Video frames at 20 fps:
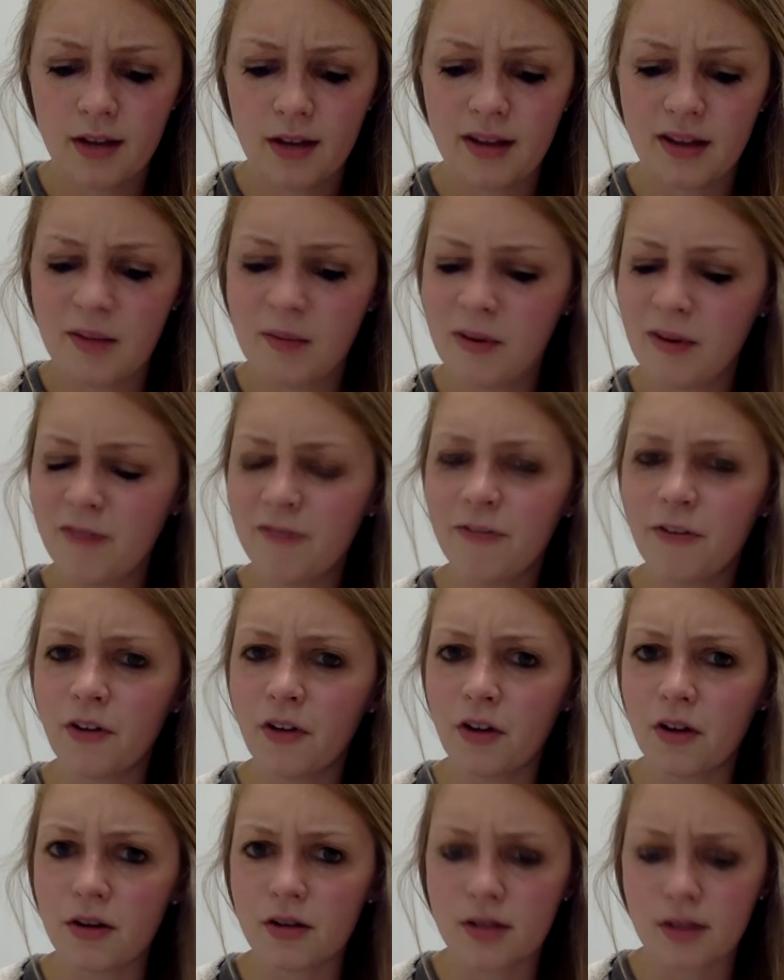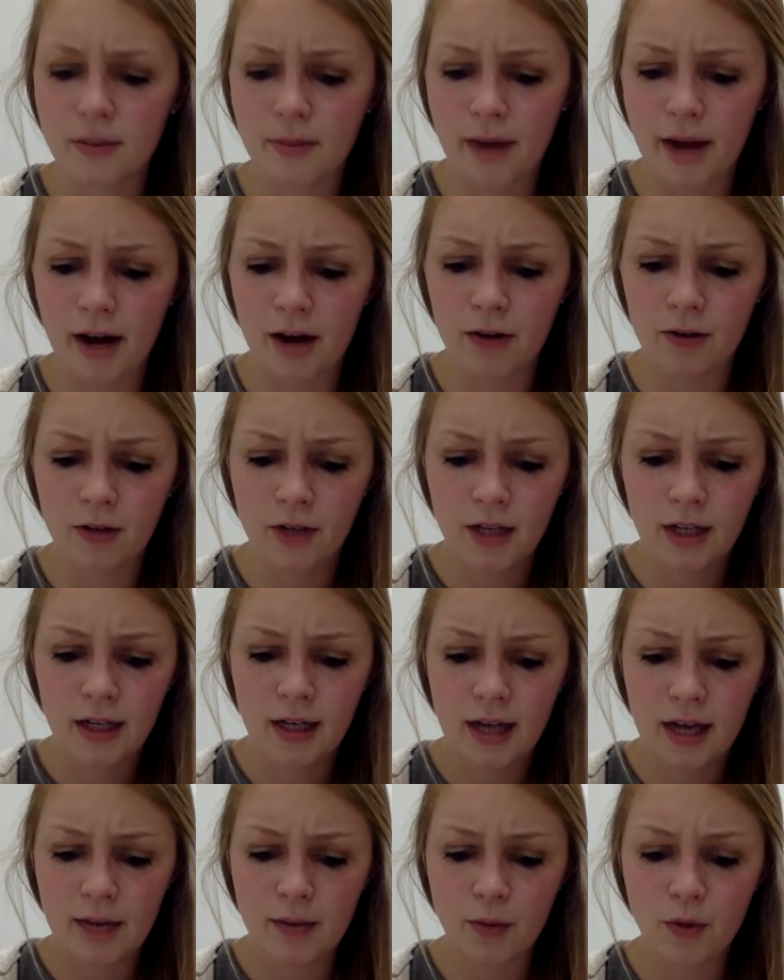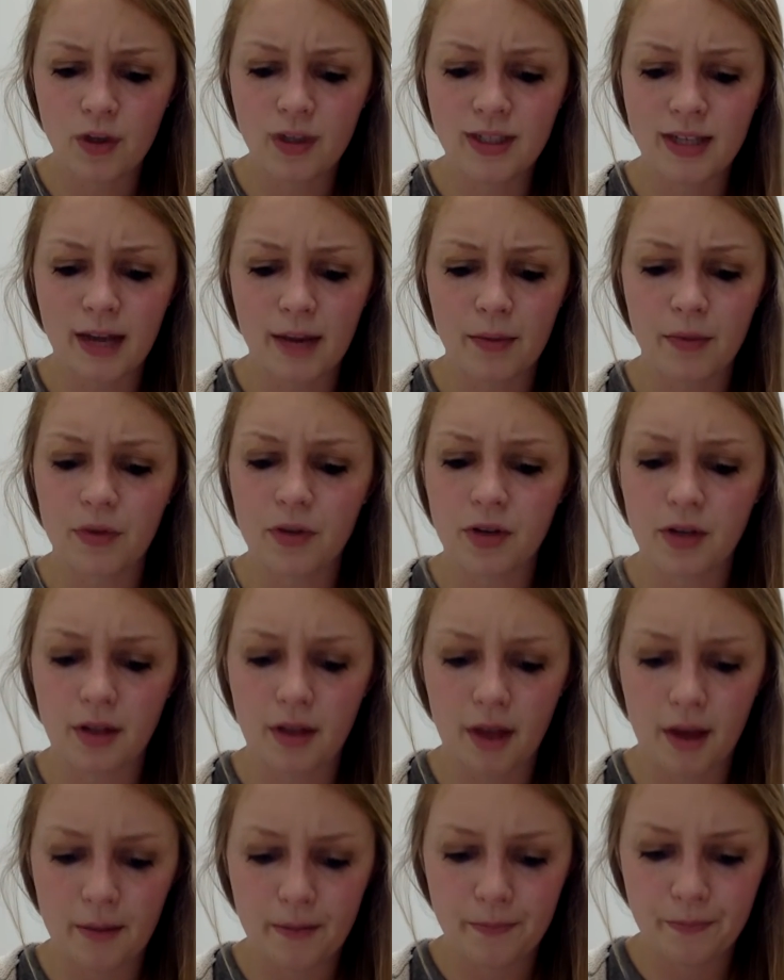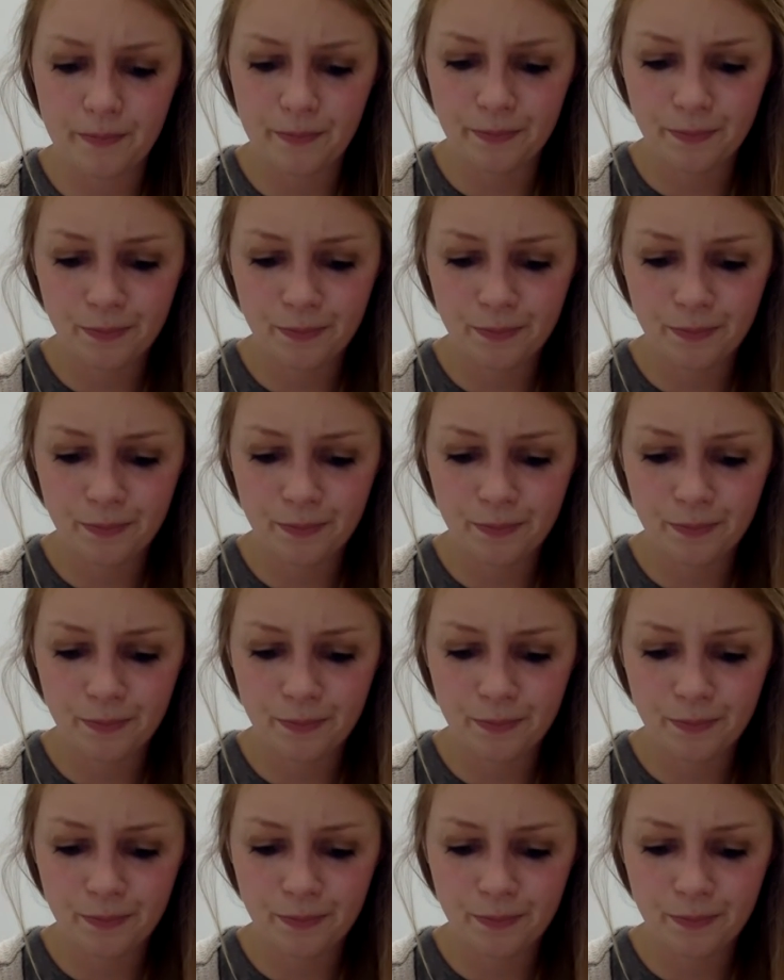They had been fuller somehow, had more depth to them.